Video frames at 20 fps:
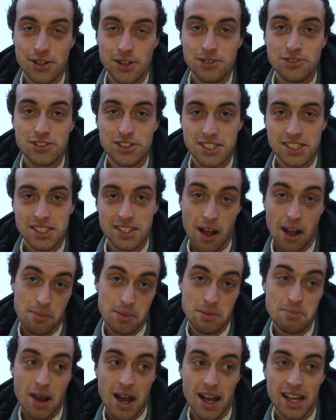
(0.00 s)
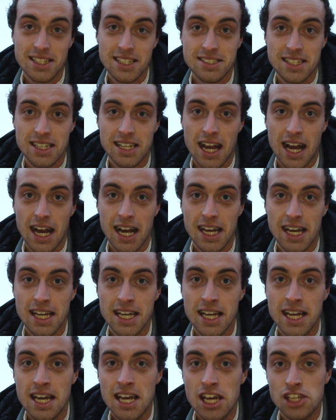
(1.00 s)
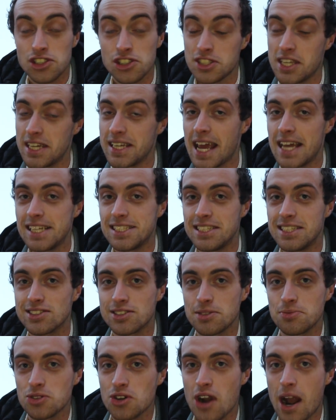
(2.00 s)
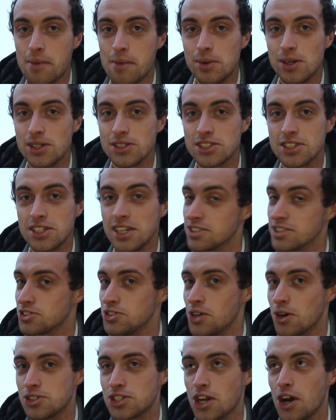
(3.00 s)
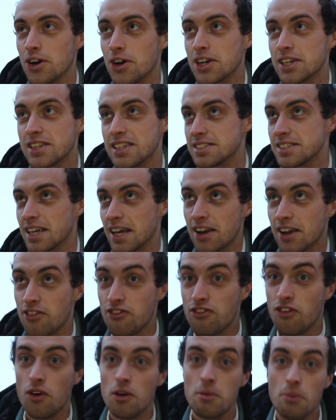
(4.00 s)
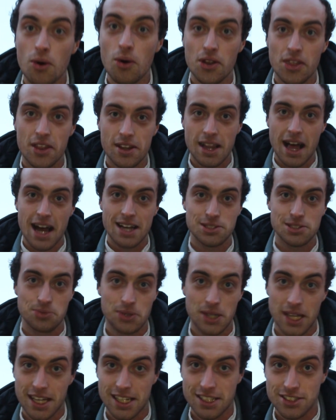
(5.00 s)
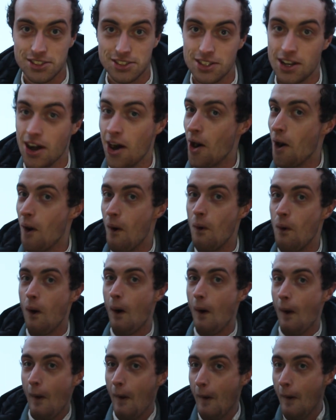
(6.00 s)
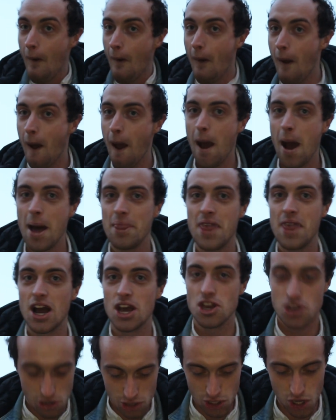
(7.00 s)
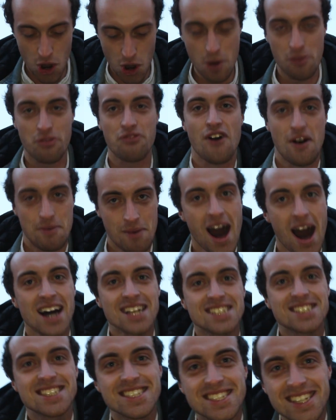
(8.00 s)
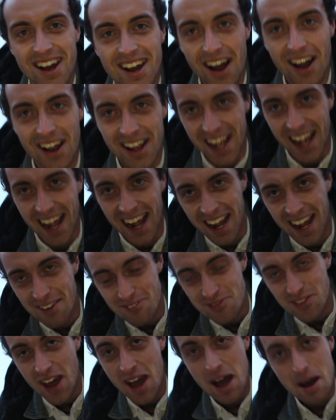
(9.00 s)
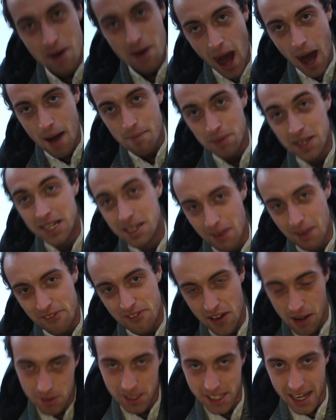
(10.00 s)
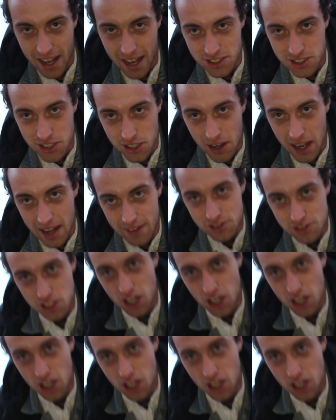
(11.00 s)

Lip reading: you for stopping by, saying hi. Just hit 18 subscribers. It's no joke. That's like 4 more than last week. So that YouTube famas. I'm meeting my family now, so I have